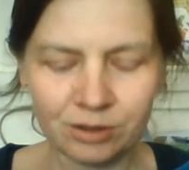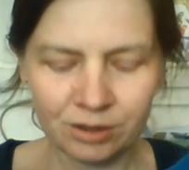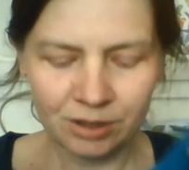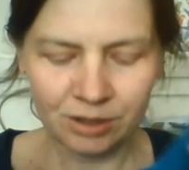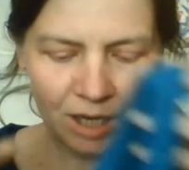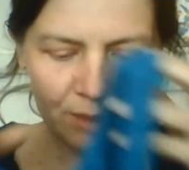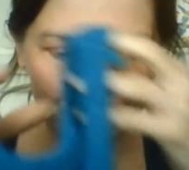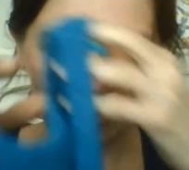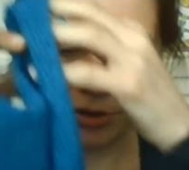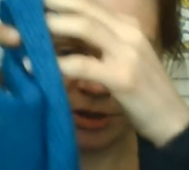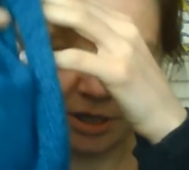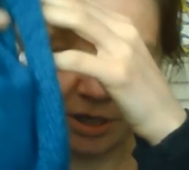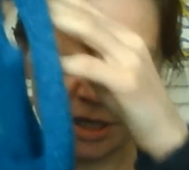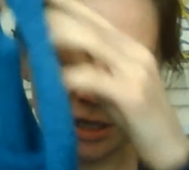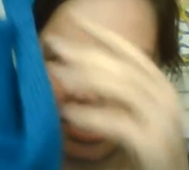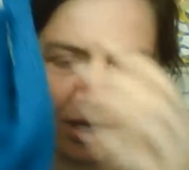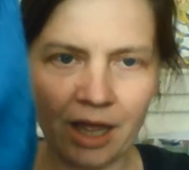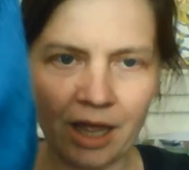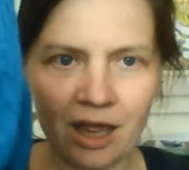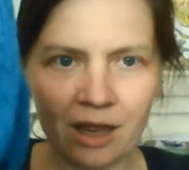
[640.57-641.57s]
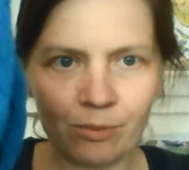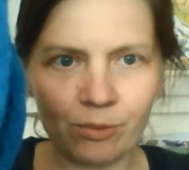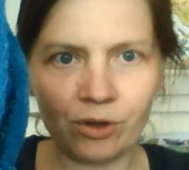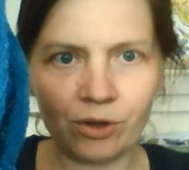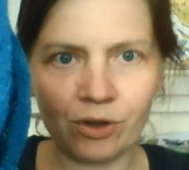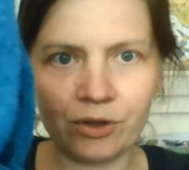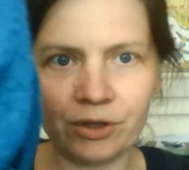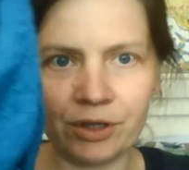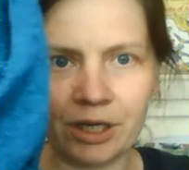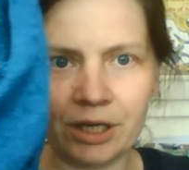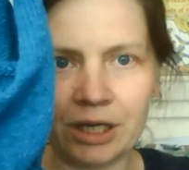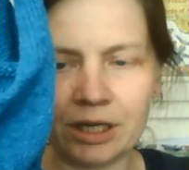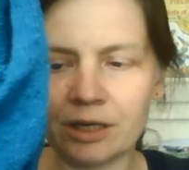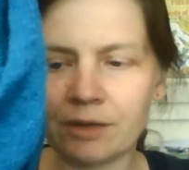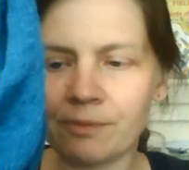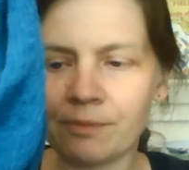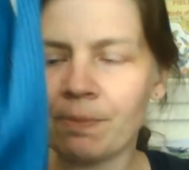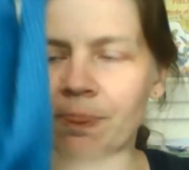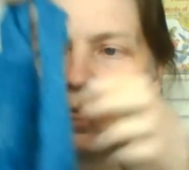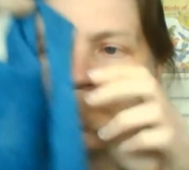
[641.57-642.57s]
I put another cable on there
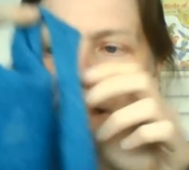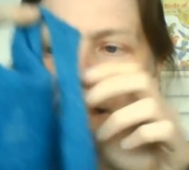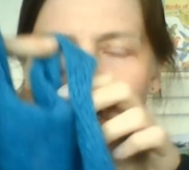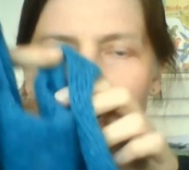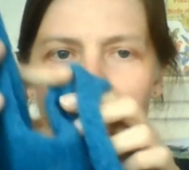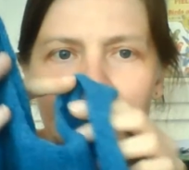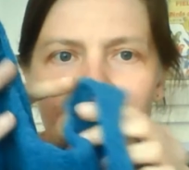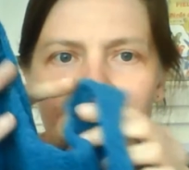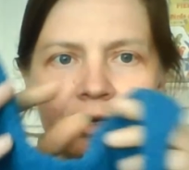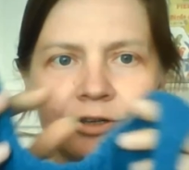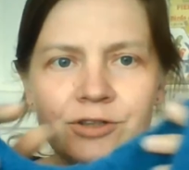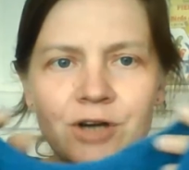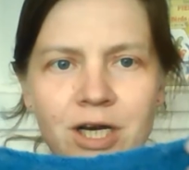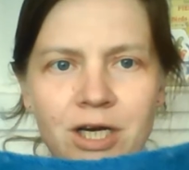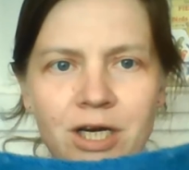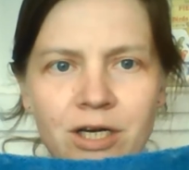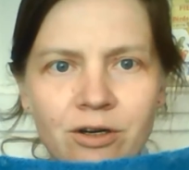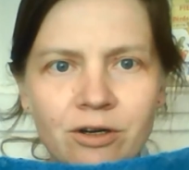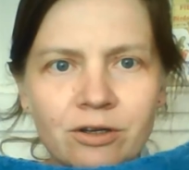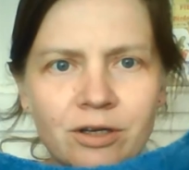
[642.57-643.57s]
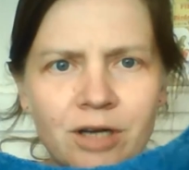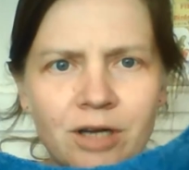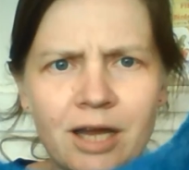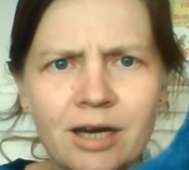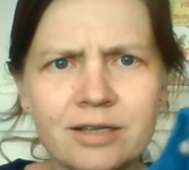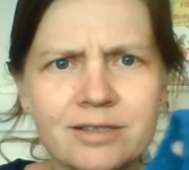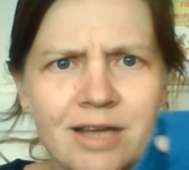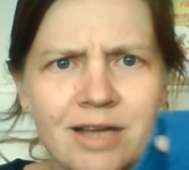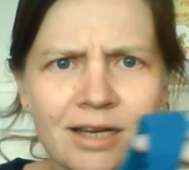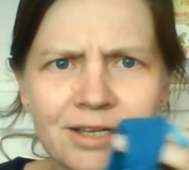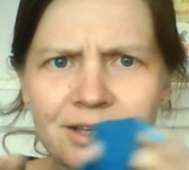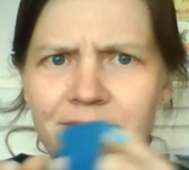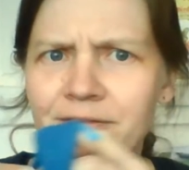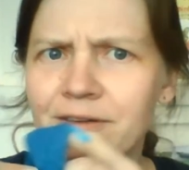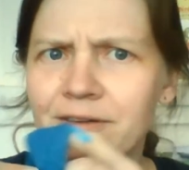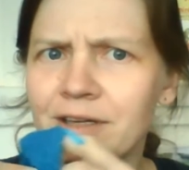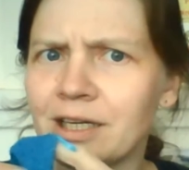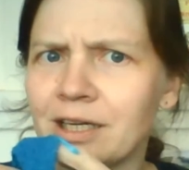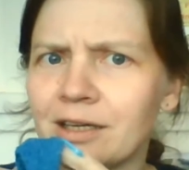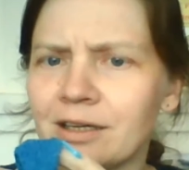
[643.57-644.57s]
and tried it on, and it's actually
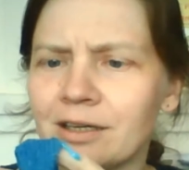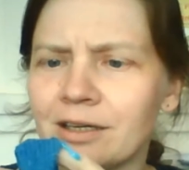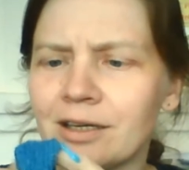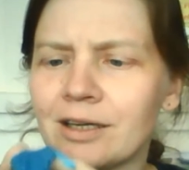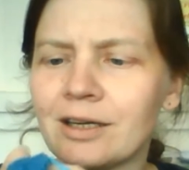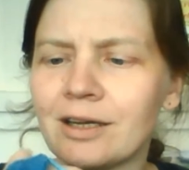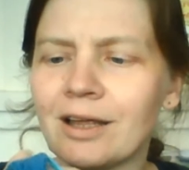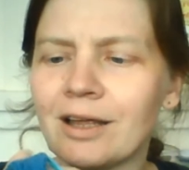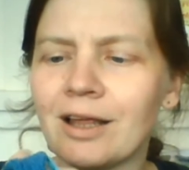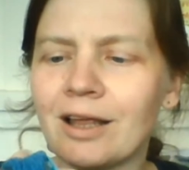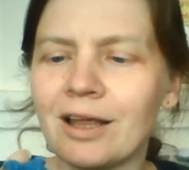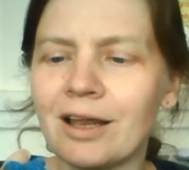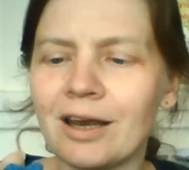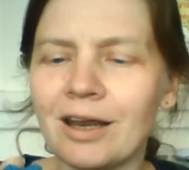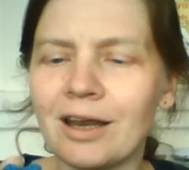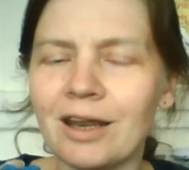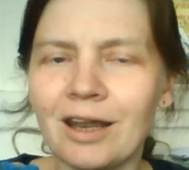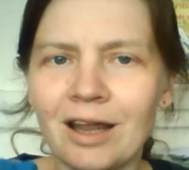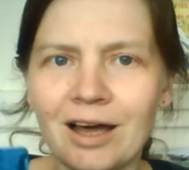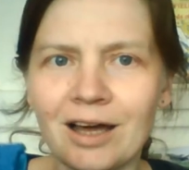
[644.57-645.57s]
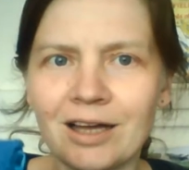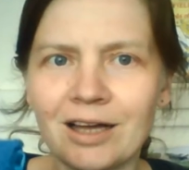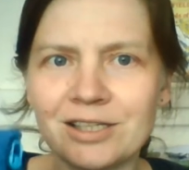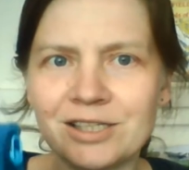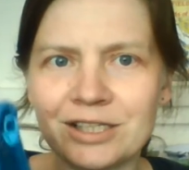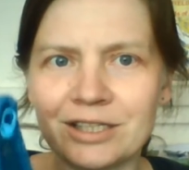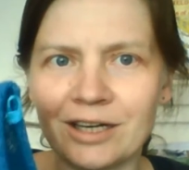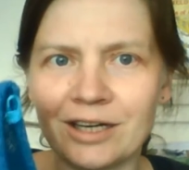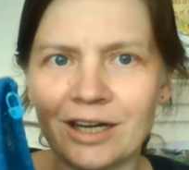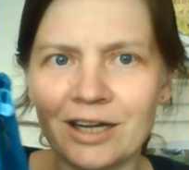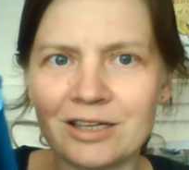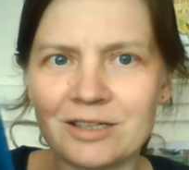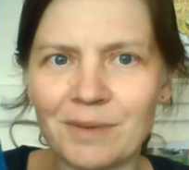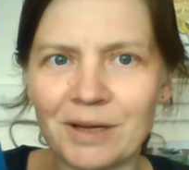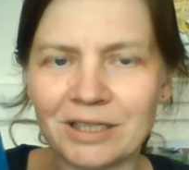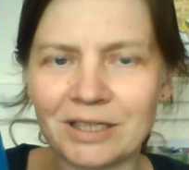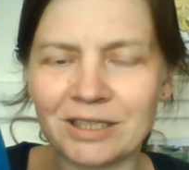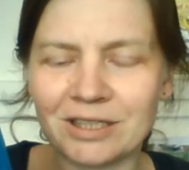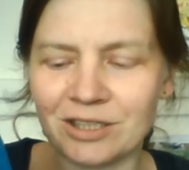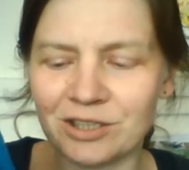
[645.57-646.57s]
feeling larger than I
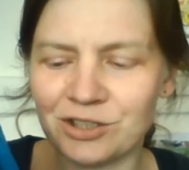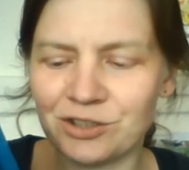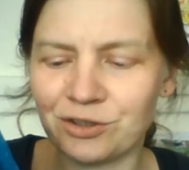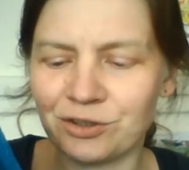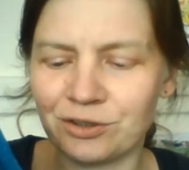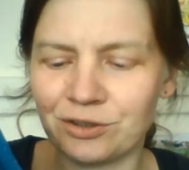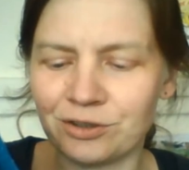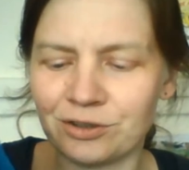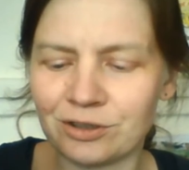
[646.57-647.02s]
expected it to,